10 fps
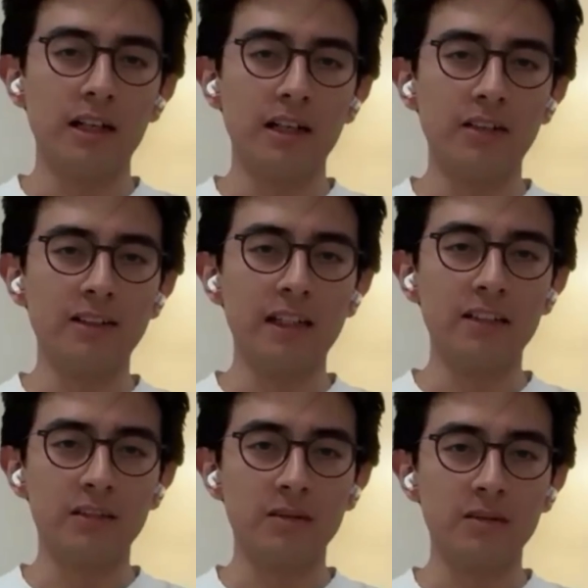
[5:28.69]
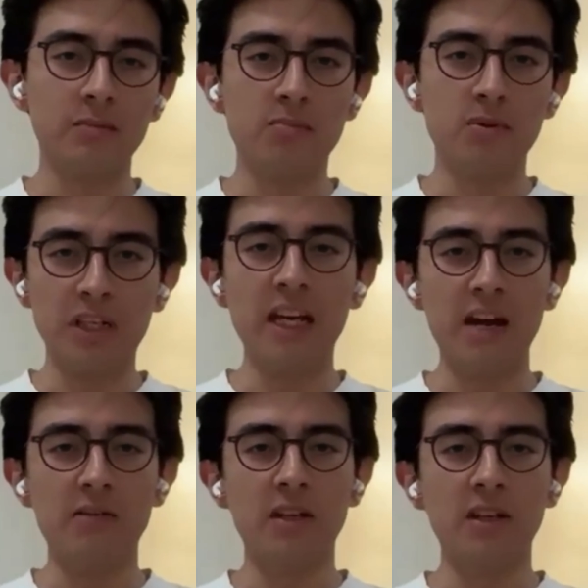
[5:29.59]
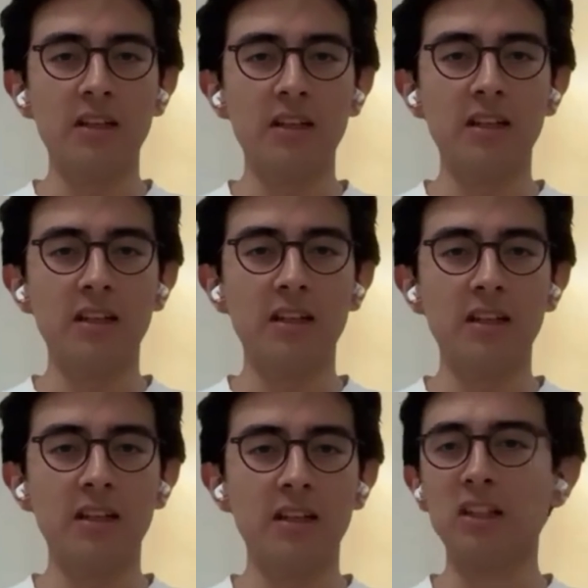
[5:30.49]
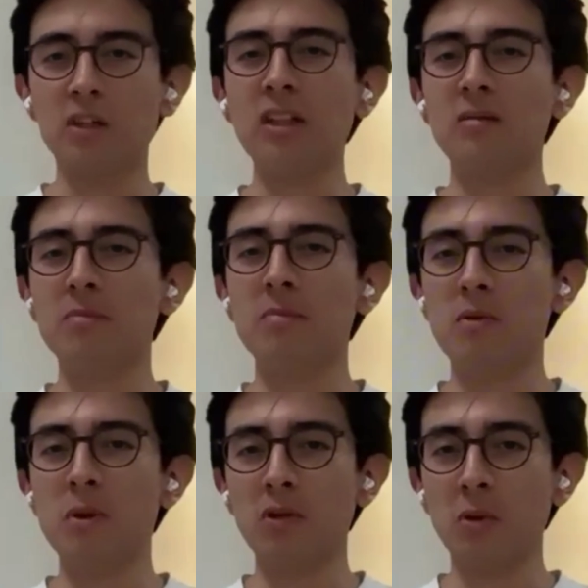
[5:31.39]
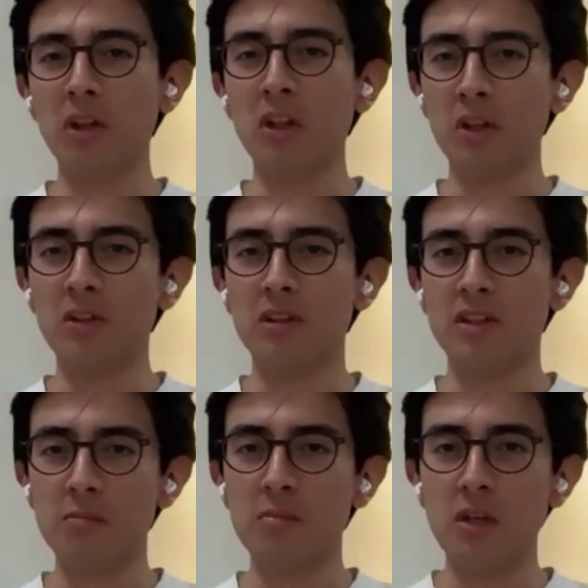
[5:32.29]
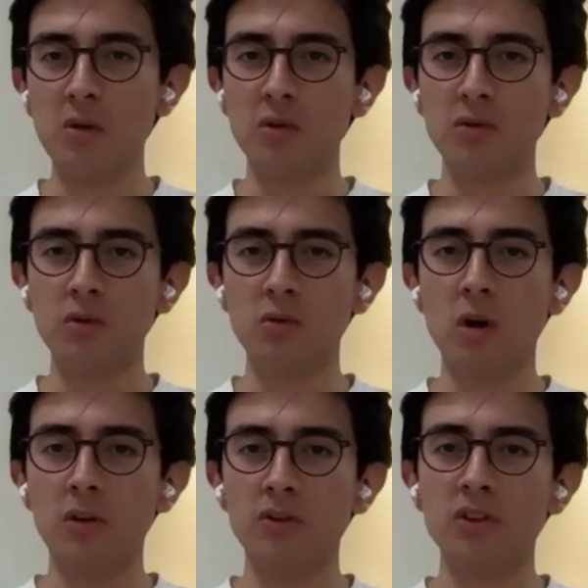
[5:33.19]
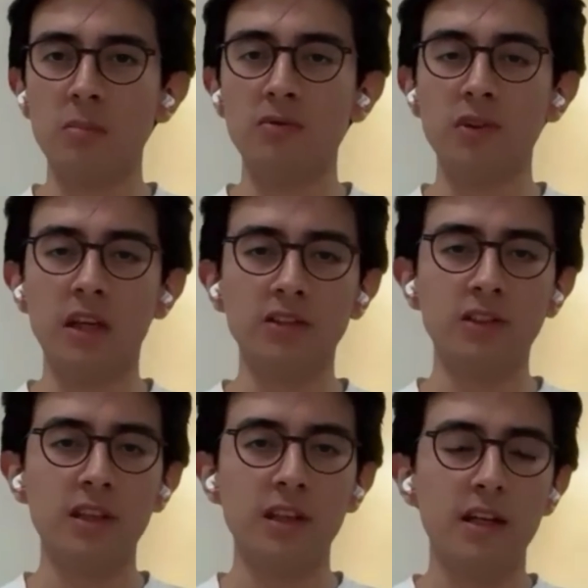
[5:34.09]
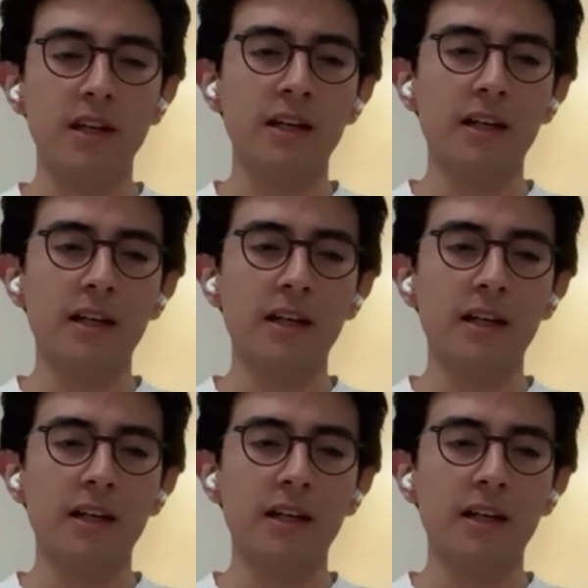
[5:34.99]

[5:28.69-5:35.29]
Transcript: Um, that's pretty heavy. I mean, you need really, really good G P Us to run this type of things.